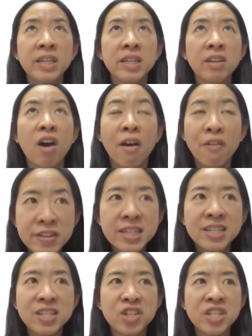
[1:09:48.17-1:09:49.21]
the
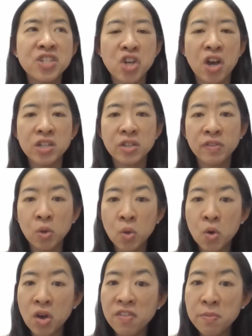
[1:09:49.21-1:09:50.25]
office is in charge of
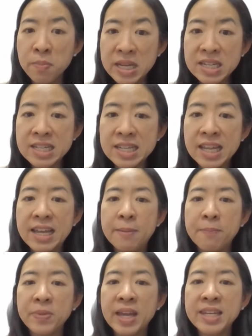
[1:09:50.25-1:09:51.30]
local governments,
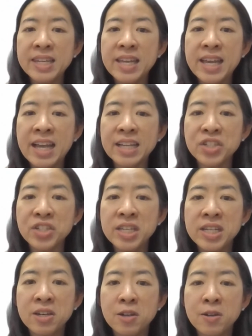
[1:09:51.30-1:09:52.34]
and they
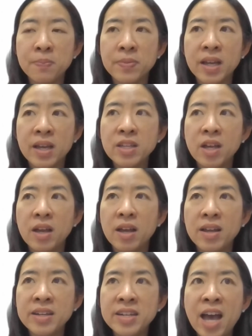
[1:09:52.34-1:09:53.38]
actually
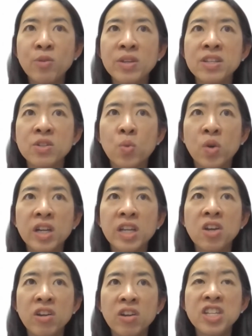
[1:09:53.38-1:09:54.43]
now is
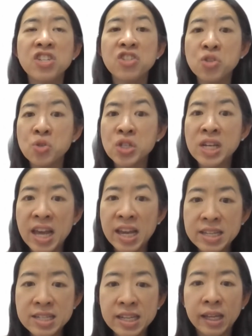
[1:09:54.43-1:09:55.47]
working on
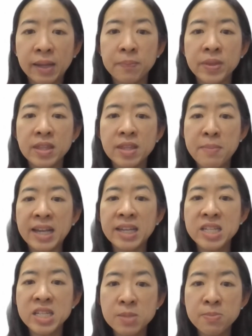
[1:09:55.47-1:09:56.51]
institutionalizing the
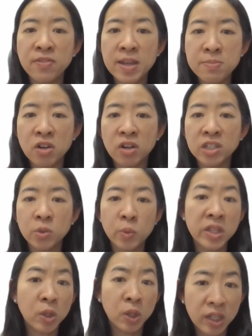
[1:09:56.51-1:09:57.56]
mechanism of MCR
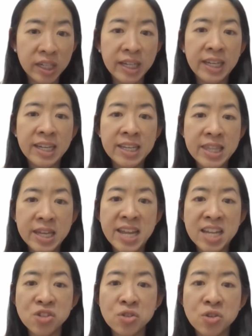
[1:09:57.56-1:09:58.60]
2030 in their
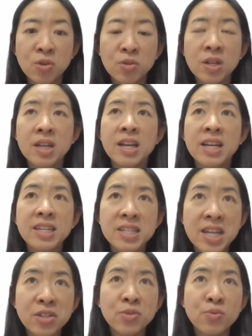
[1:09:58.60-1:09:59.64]
national
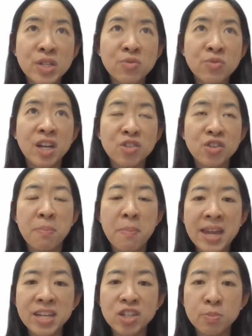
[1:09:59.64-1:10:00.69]
disaster risk reduction and
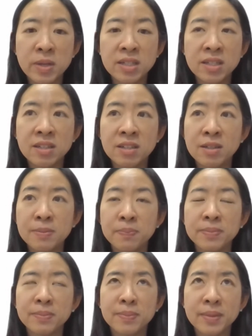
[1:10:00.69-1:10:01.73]
management.
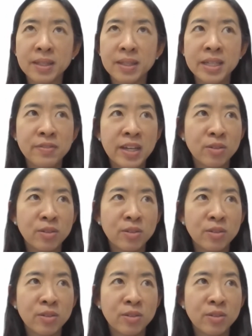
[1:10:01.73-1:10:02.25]
If I